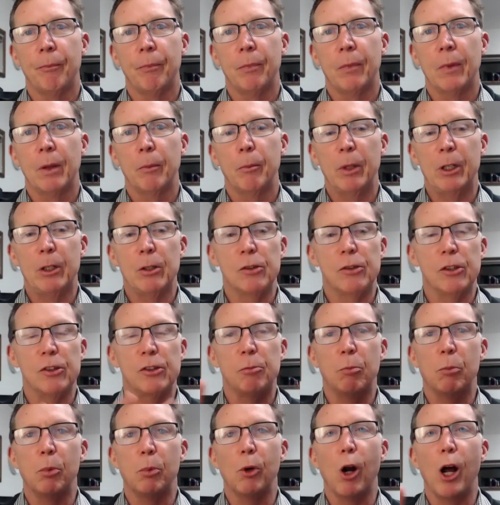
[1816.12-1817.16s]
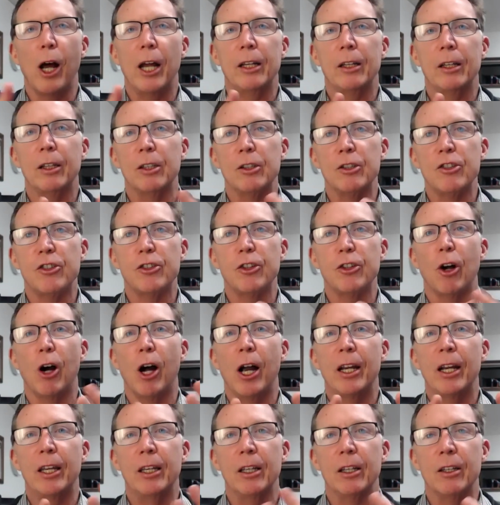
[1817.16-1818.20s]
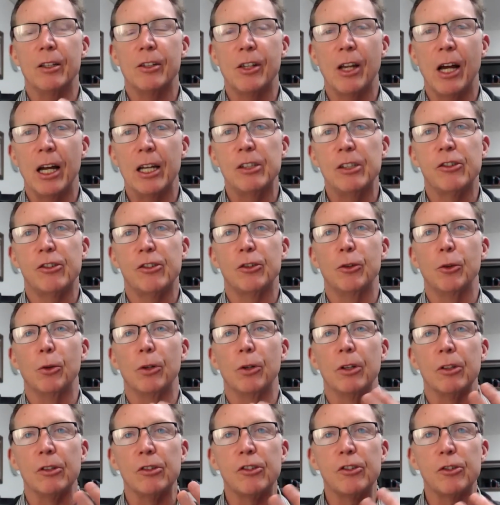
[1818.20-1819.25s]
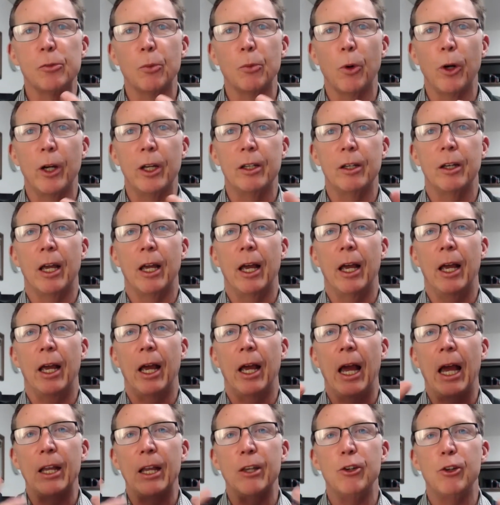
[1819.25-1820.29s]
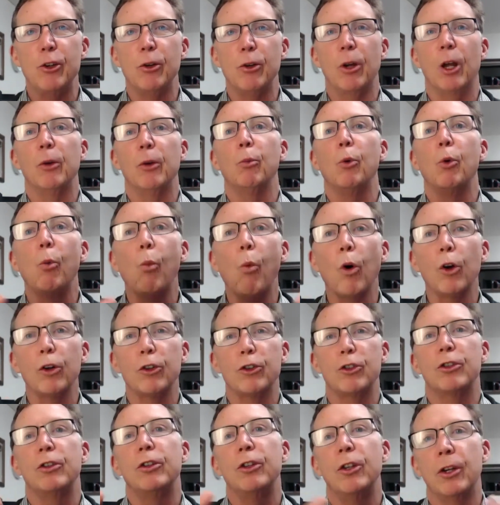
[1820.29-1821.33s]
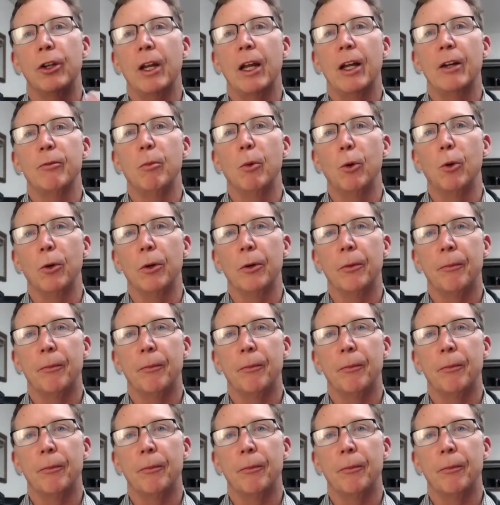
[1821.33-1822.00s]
Because it's bright, it's shiny, it tastes good, it's sweet, and it will want you to have more.